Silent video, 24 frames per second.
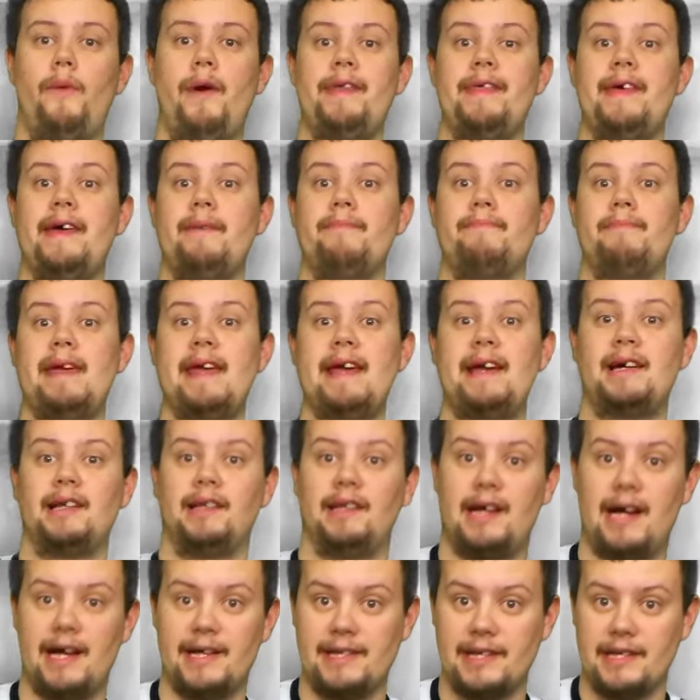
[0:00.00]
We then meet
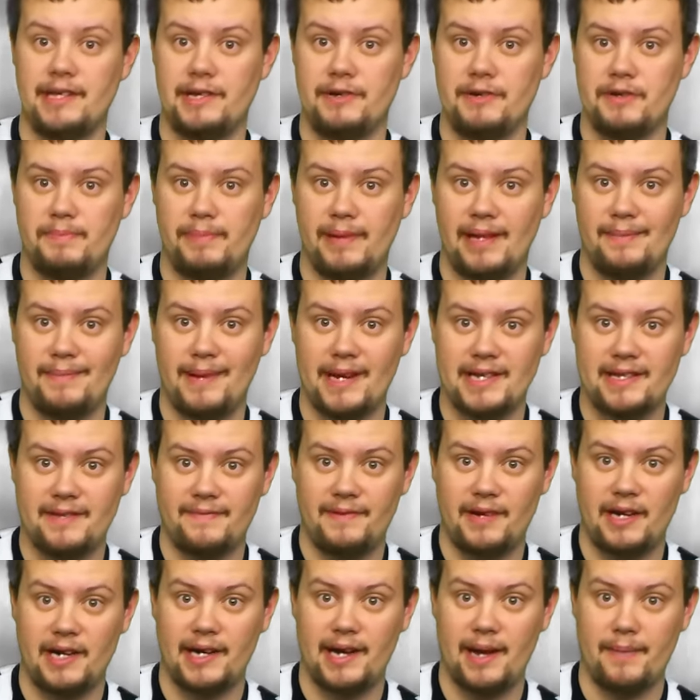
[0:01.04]
Colossus, who is played by
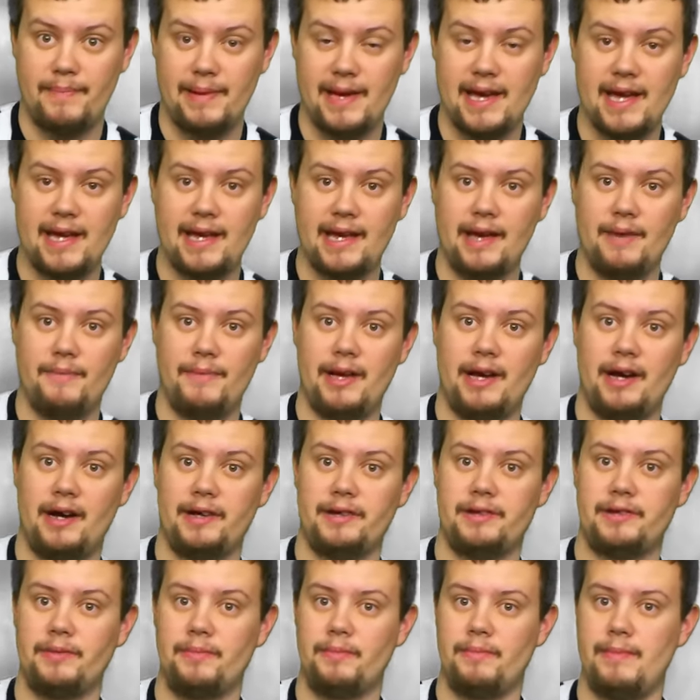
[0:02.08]
Stefan Kapik, and we
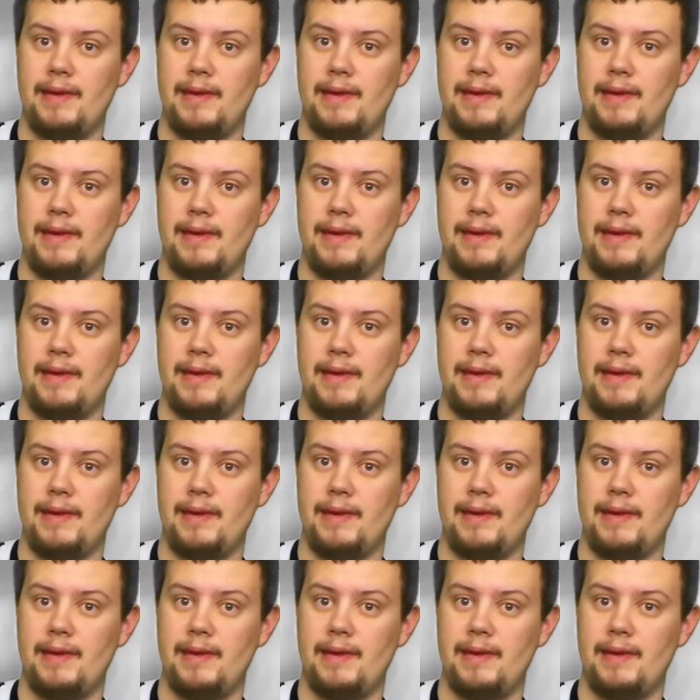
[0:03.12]
also